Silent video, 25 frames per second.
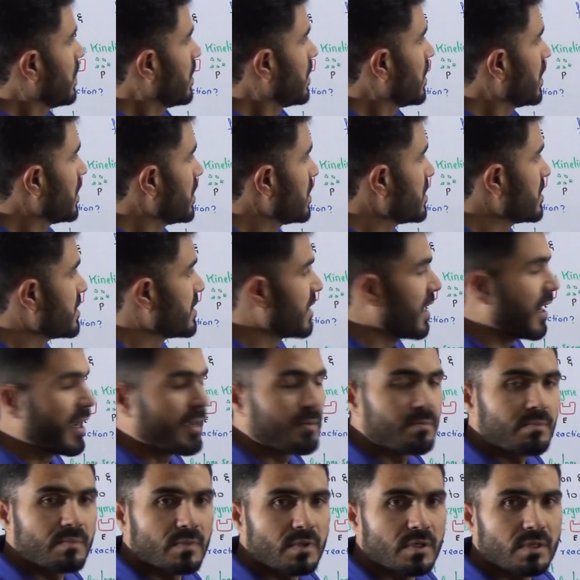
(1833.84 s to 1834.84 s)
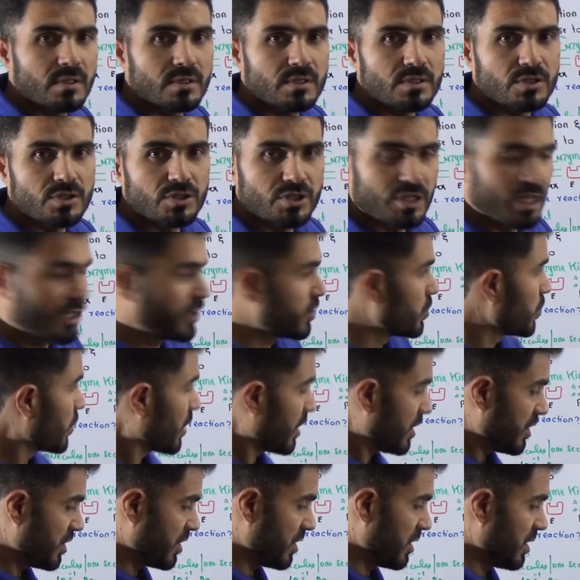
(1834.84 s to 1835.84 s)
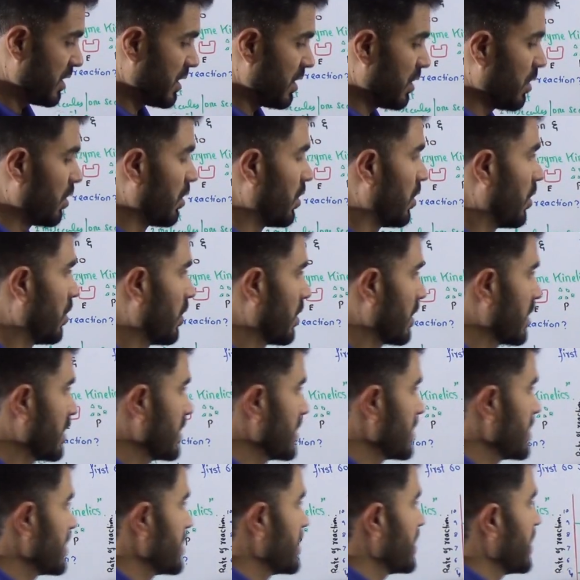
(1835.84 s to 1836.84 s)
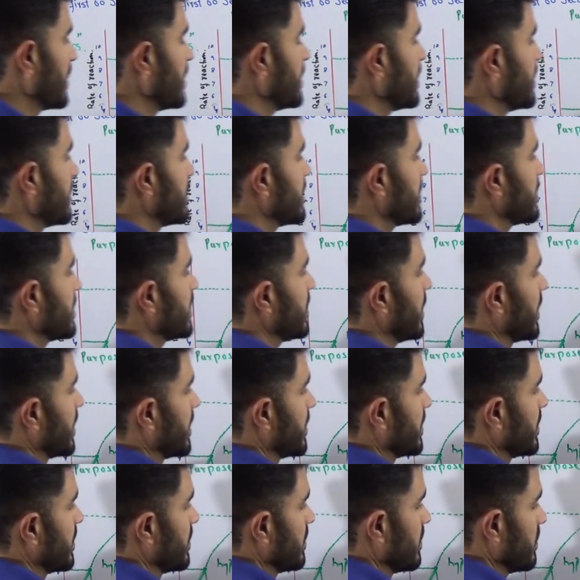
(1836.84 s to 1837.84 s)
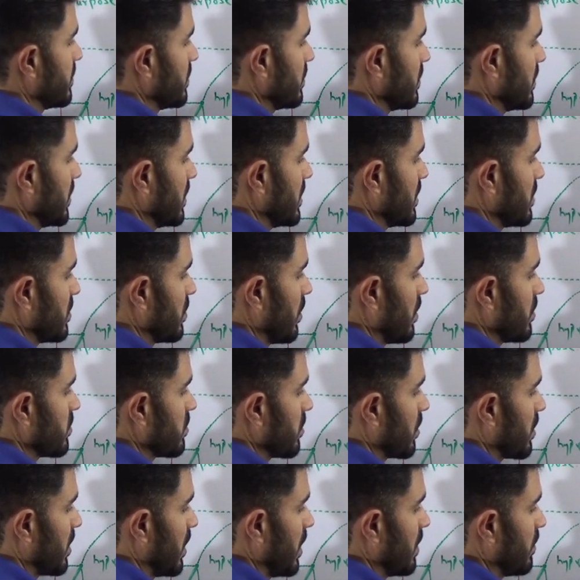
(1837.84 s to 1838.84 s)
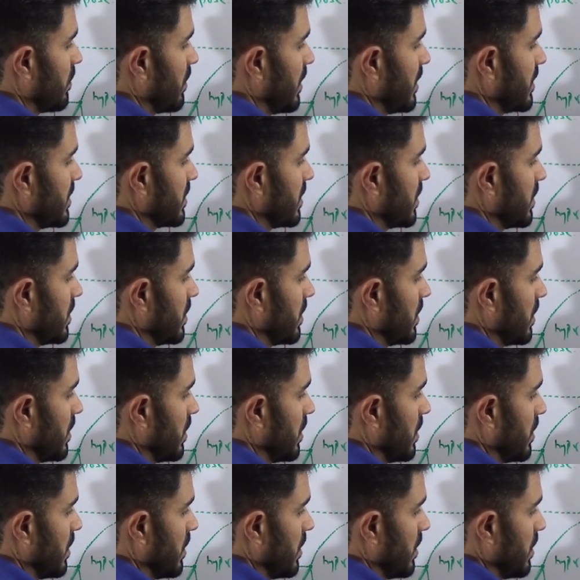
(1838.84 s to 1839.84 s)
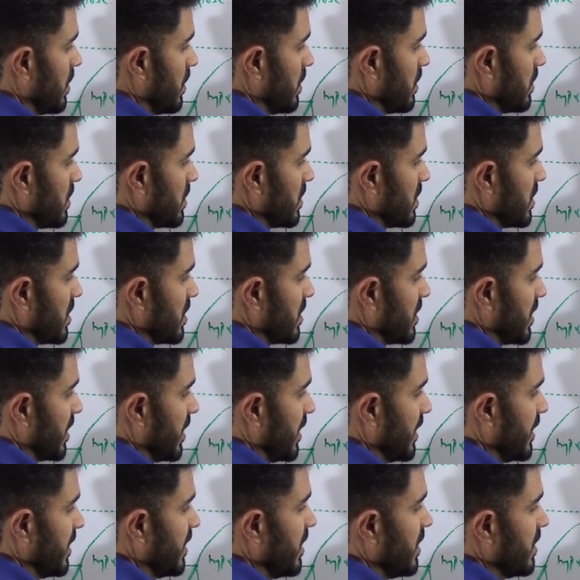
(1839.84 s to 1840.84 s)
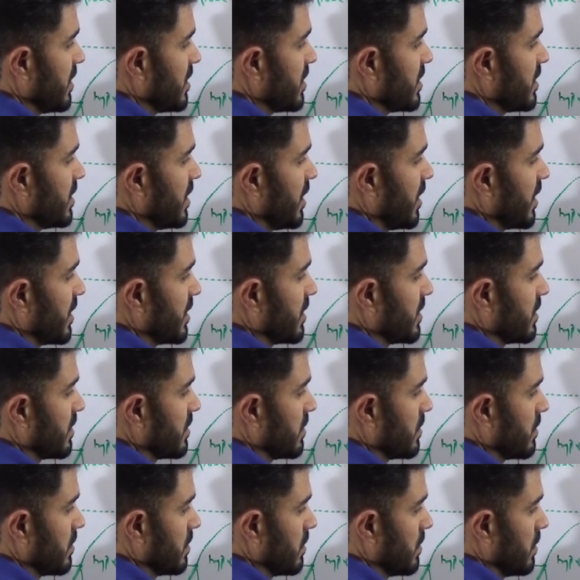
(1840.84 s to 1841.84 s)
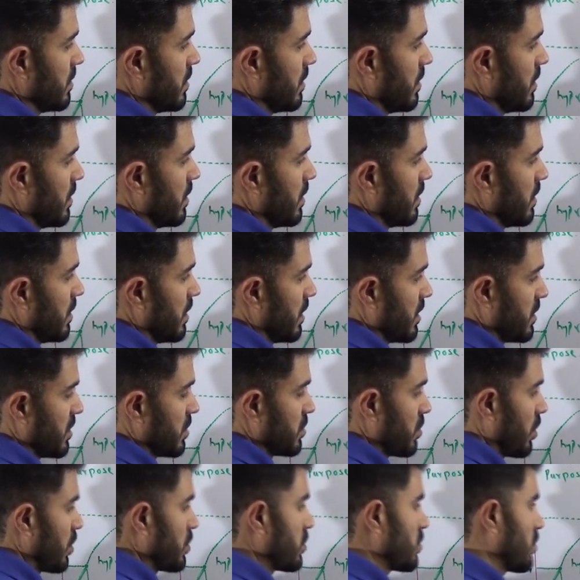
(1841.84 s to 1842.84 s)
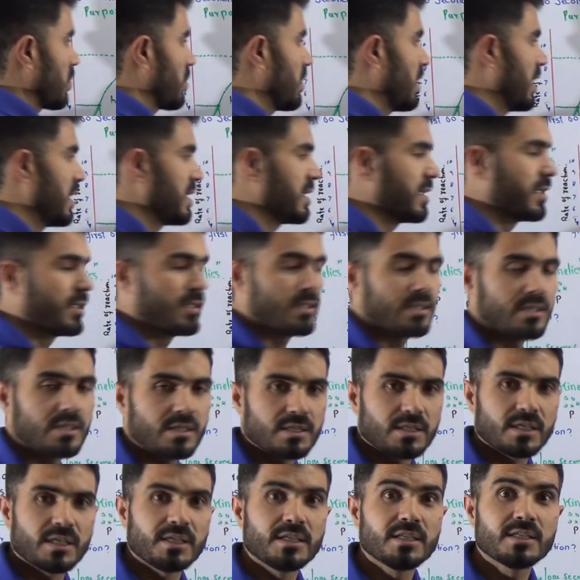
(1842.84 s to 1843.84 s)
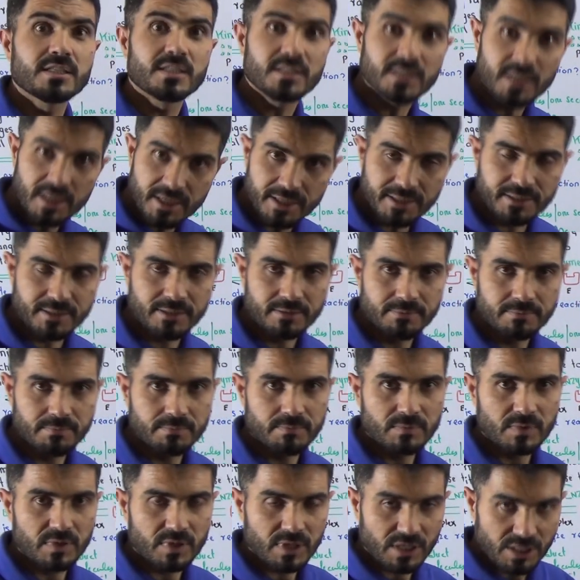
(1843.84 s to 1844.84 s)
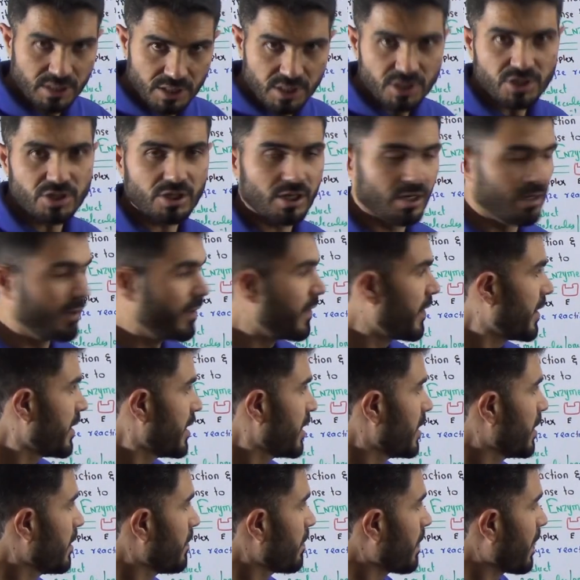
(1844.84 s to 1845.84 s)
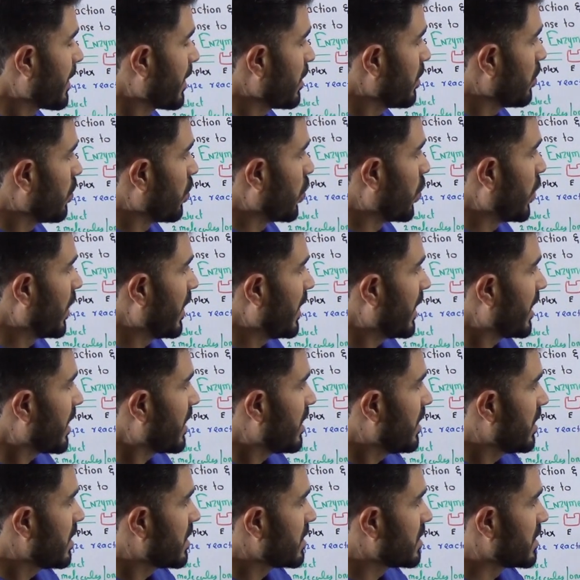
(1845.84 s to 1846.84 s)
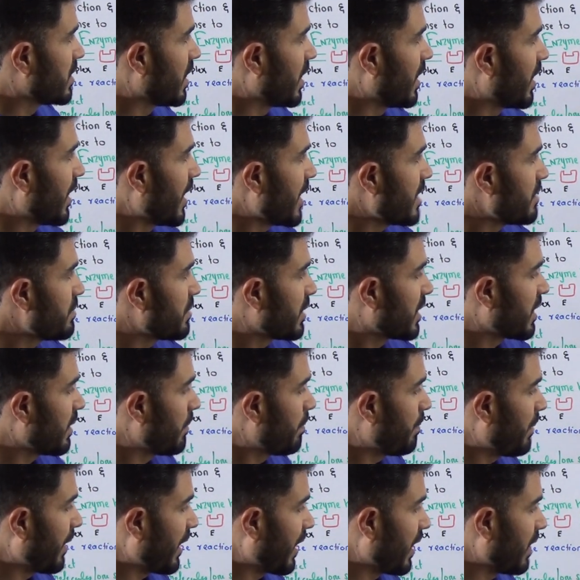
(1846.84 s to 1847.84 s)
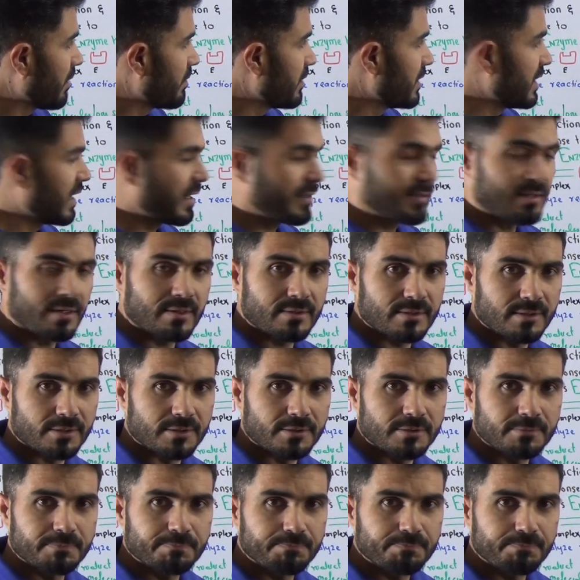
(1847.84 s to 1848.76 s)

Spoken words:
enzyme saturation or steady state. It is also called what? Steady state. This is also called steady state condition, where the line become parallel with x-axis.